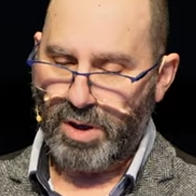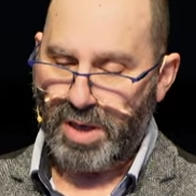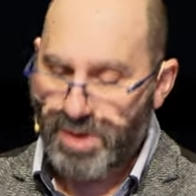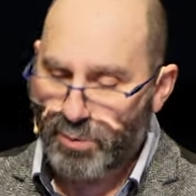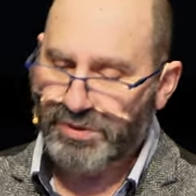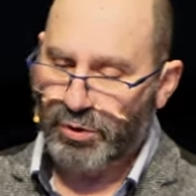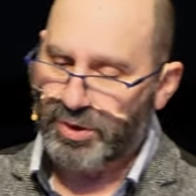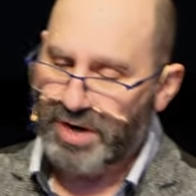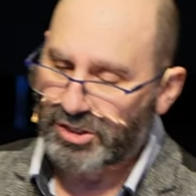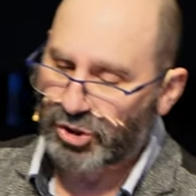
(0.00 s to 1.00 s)
And there was a
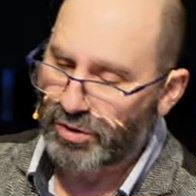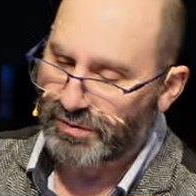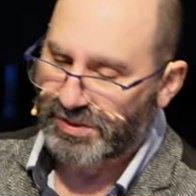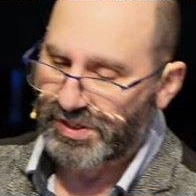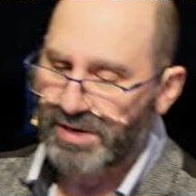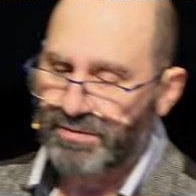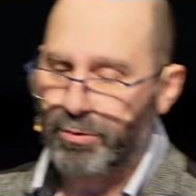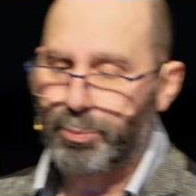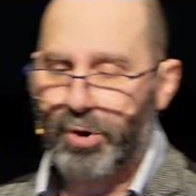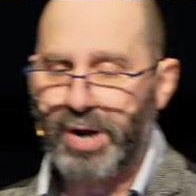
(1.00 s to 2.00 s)
reduction of
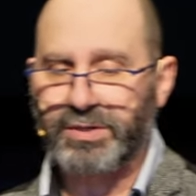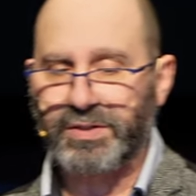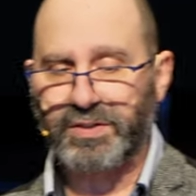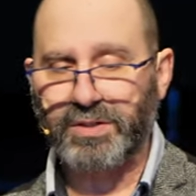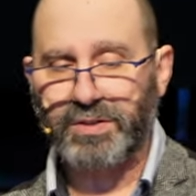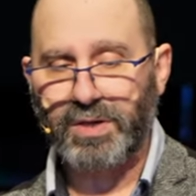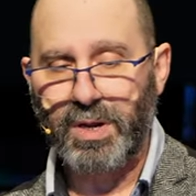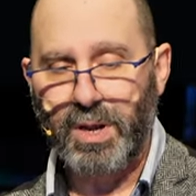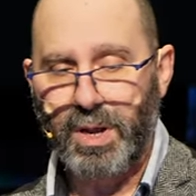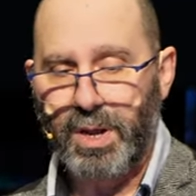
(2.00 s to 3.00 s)
sinful practices
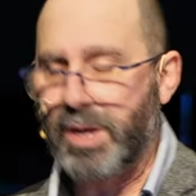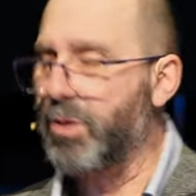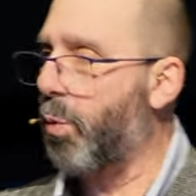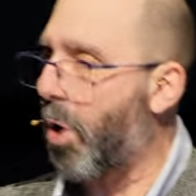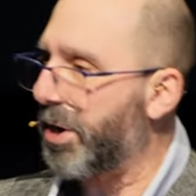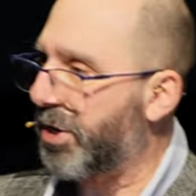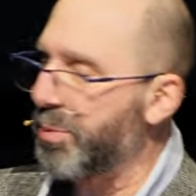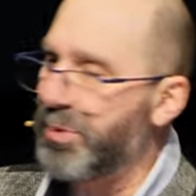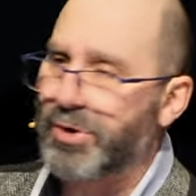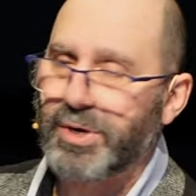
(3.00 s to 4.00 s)
in the wider
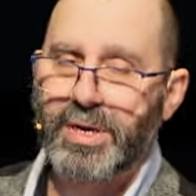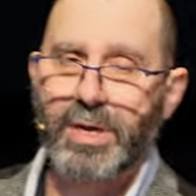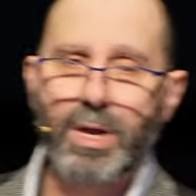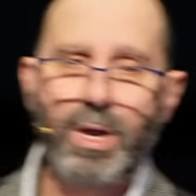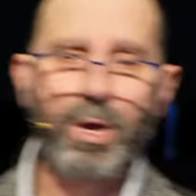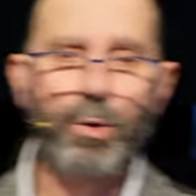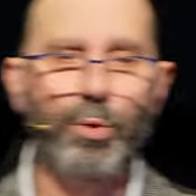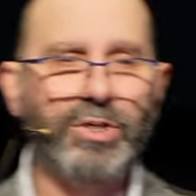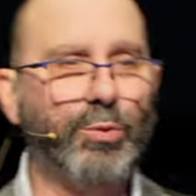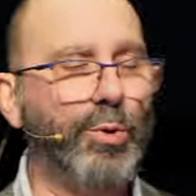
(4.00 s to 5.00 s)
community,
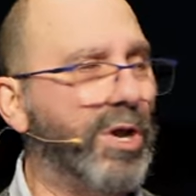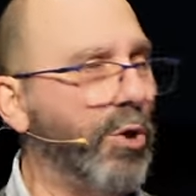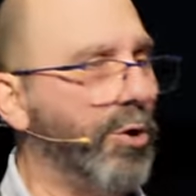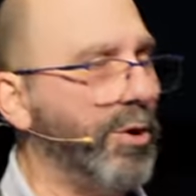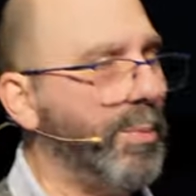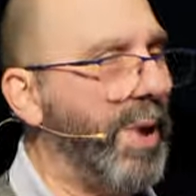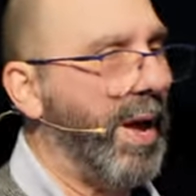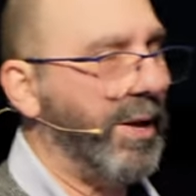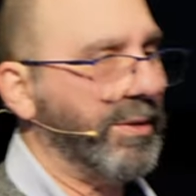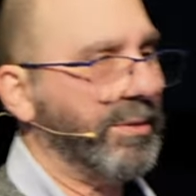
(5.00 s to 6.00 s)
which we heard
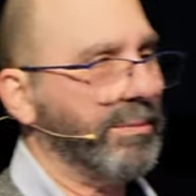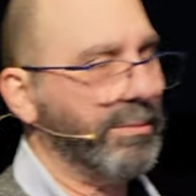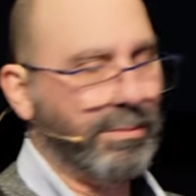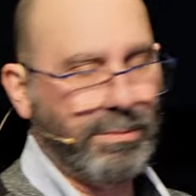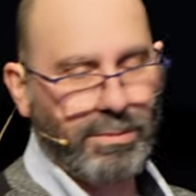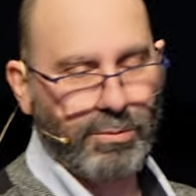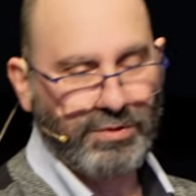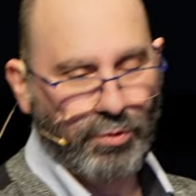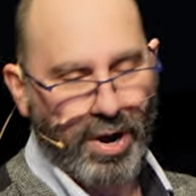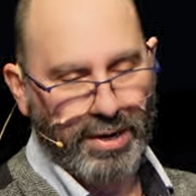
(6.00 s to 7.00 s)
about.
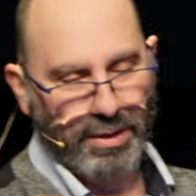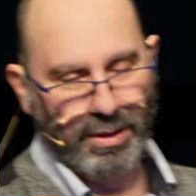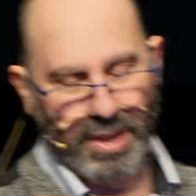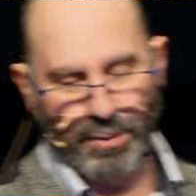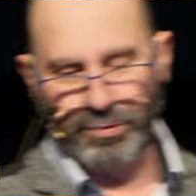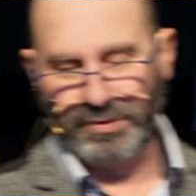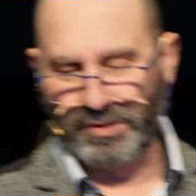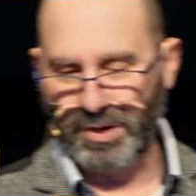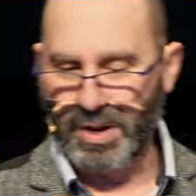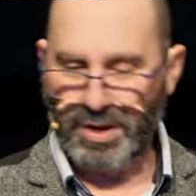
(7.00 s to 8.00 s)
It's great that that
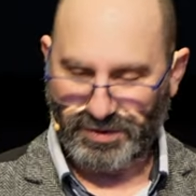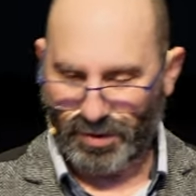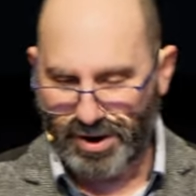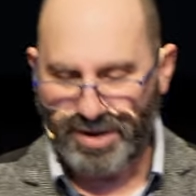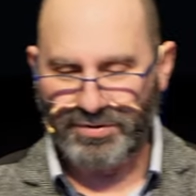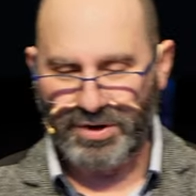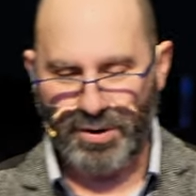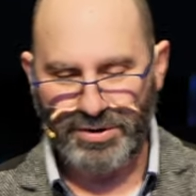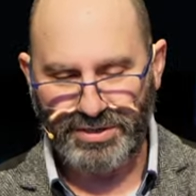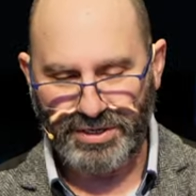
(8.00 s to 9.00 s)
was, so I don't have to go
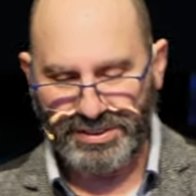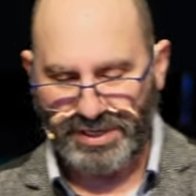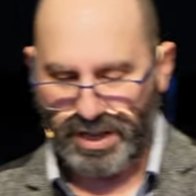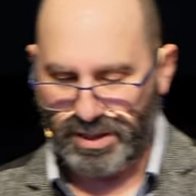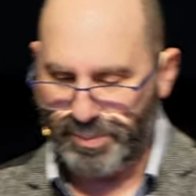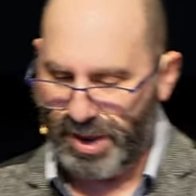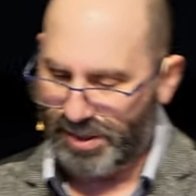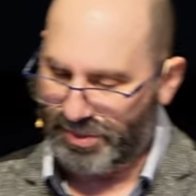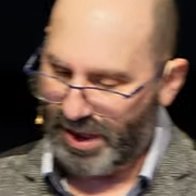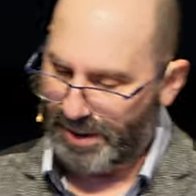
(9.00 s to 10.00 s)
into detail
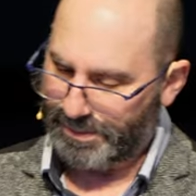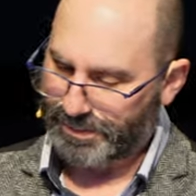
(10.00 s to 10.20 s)
about that.